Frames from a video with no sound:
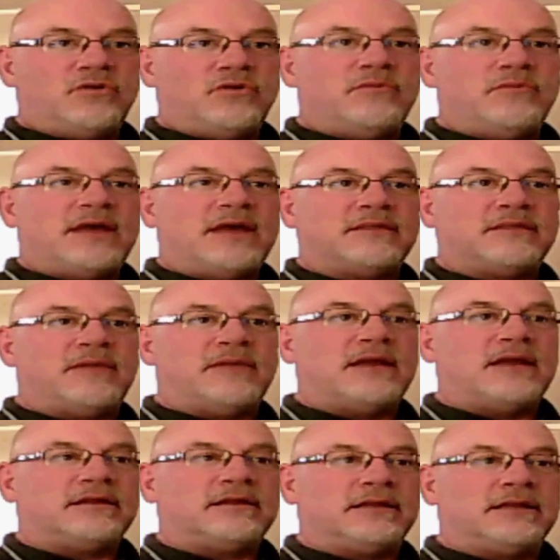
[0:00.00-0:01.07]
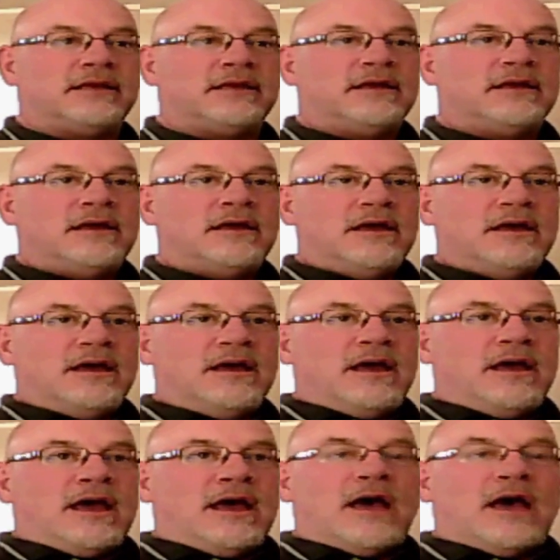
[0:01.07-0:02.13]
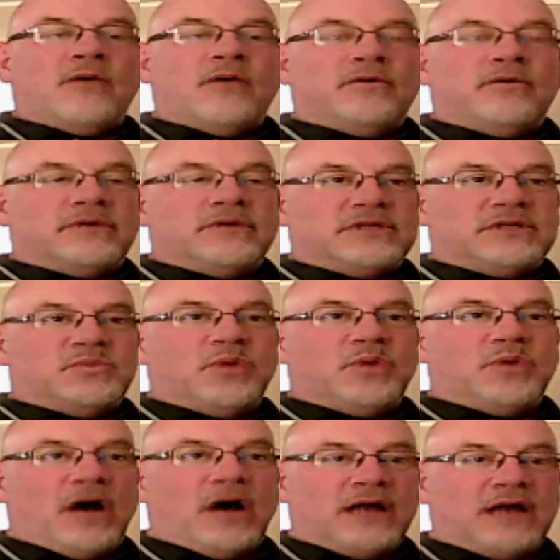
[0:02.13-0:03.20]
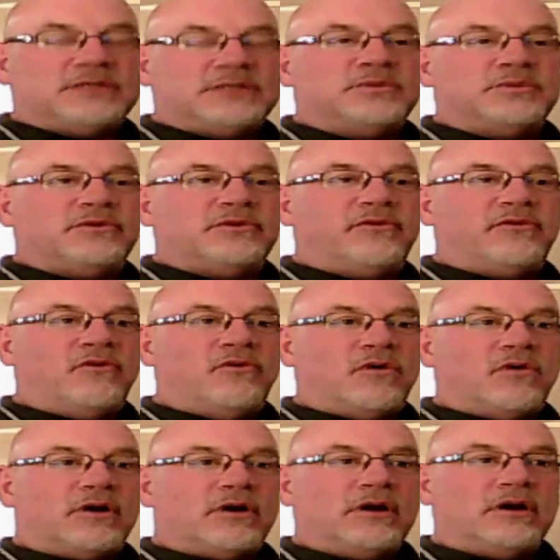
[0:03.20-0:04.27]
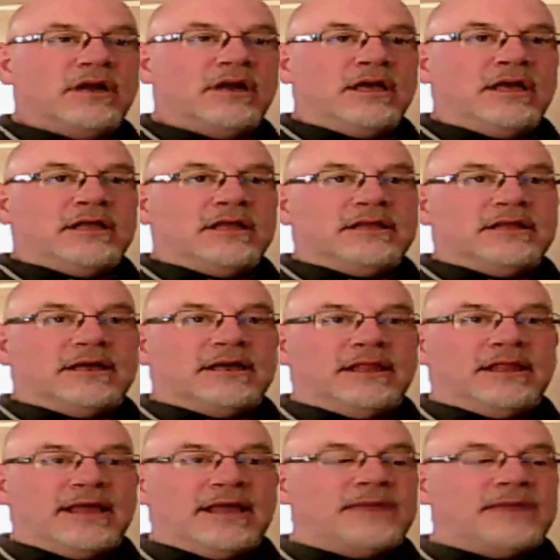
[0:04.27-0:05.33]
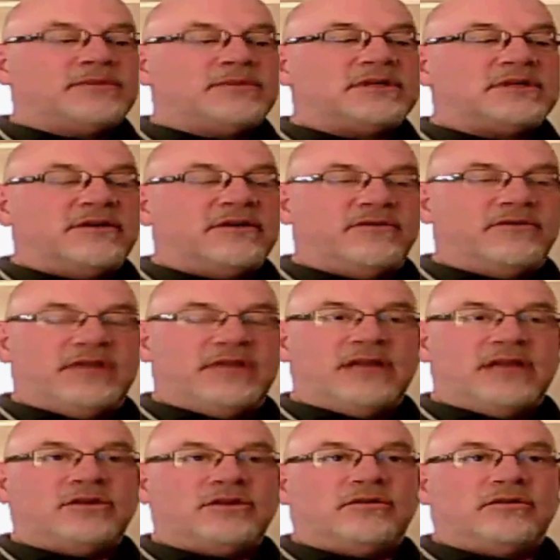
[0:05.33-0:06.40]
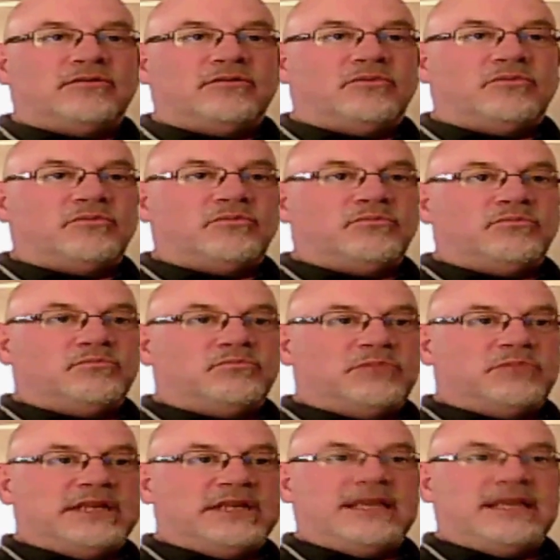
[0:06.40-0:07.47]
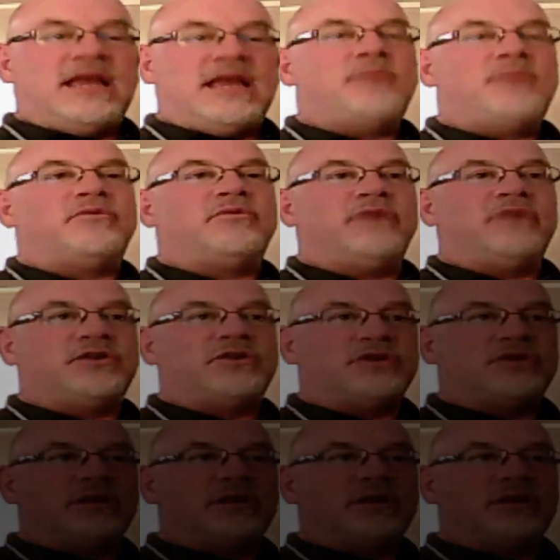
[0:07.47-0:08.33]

mathematically how it was impossible for the claims of dental decay prevention